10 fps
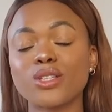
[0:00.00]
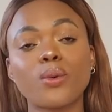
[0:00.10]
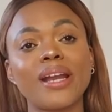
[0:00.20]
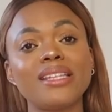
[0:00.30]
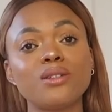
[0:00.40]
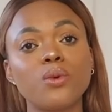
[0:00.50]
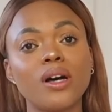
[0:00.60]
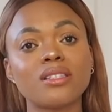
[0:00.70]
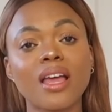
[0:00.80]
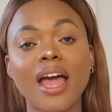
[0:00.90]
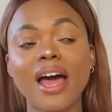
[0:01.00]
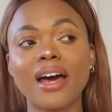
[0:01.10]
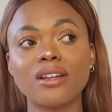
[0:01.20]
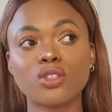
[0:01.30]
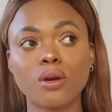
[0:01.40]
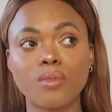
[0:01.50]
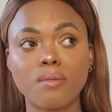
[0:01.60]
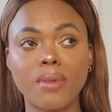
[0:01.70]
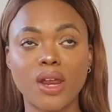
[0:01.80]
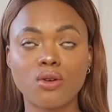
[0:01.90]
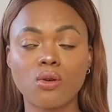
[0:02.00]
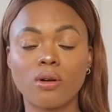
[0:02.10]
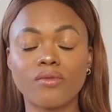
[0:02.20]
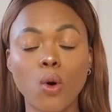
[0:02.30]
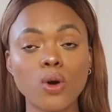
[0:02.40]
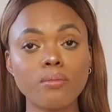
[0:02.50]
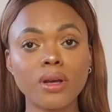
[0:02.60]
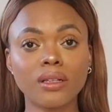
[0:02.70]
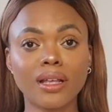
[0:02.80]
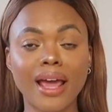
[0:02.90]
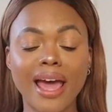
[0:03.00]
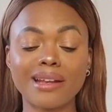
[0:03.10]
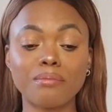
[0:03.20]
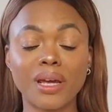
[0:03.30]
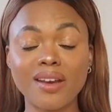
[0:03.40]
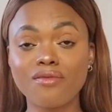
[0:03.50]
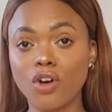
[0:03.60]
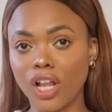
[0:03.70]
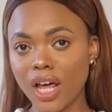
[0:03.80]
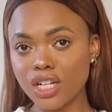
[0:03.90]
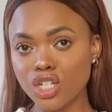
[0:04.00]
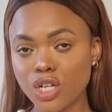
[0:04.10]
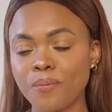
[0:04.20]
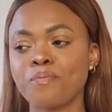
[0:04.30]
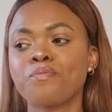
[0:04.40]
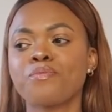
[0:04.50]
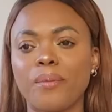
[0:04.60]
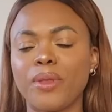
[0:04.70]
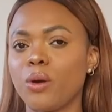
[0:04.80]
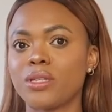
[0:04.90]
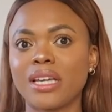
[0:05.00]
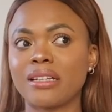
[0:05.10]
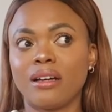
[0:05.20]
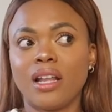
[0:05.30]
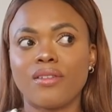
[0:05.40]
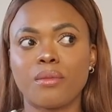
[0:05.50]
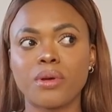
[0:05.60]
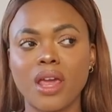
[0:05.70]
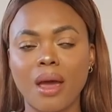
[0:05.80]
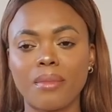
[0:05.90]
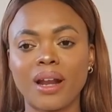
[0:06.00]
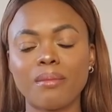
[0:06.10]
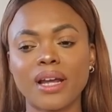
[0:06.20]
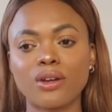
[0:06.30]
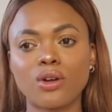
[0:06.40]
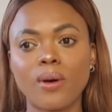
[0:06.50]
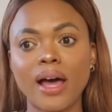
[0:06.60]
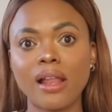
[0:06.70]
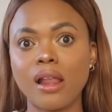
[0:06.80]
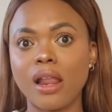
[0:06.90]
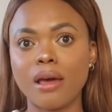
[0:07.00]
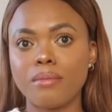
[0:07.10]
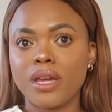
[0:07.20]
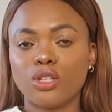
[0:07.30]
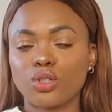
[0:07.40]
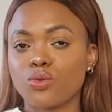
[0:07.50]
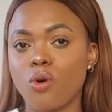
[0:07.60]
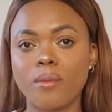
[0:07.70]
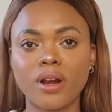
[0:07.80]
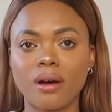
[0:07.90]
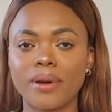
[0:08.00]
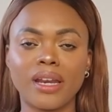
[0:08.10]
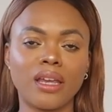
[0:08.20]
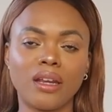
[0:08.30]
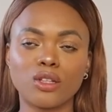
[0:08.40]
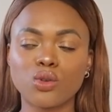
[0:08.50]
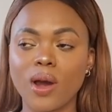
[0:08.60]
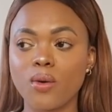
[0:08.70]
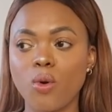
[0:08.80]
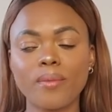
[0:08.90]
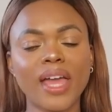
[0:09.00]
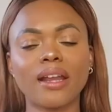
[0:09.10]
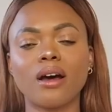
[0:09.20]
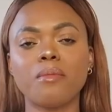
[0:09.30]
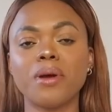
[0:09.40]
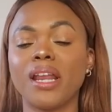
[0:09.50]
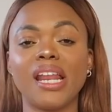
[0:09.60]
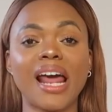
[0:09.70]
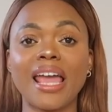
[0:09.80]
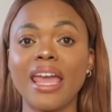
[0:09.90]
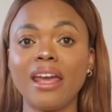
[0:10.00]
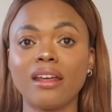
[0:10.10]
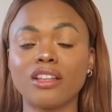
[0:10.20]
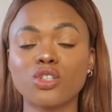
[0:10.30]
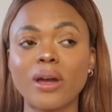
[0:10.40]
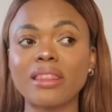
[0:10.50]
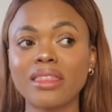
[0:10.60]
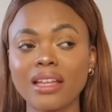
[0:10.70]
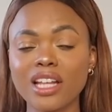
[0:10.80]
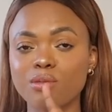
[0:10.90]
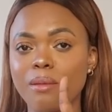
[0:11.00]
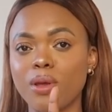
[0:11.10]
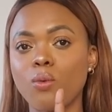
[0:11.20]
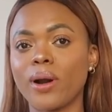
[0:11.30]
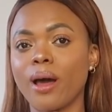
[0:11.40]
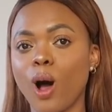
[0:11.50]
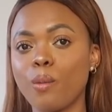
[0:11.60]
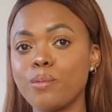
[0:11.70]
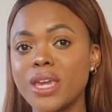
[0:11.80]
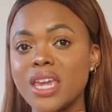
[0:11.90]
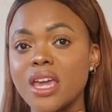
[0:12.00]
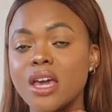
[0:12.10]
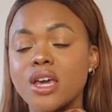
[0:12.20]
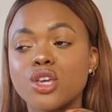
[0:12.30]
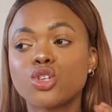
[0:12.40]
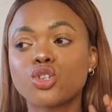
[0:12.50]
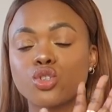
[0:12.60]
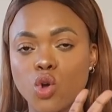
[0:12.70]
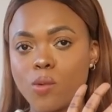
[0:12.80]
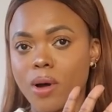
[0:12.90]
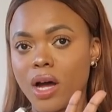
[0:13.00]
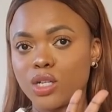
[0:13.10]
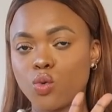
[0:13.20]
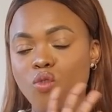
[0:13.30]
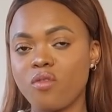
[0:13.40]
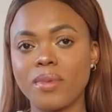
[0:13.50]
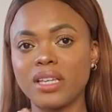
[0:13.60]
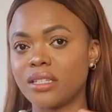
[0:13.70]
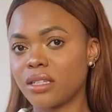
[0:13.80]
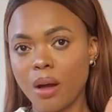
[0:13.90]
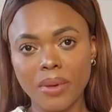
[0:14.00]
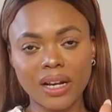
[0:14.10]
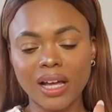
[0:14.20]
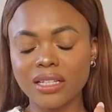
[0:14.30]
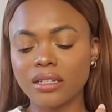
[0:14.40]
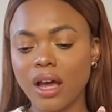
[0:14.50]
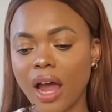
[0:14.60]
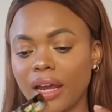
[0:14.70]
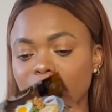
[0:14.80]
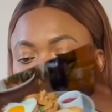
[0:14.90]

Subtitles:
So what I did was I had some remainder of oatmeal that I had made for lunch, and it was like 11 p.m. and I'm like, you know what, let me just warm it up and eat it. So I warmed that up and then I ate it. So I think that's probably what helped me so much with my stomach last night.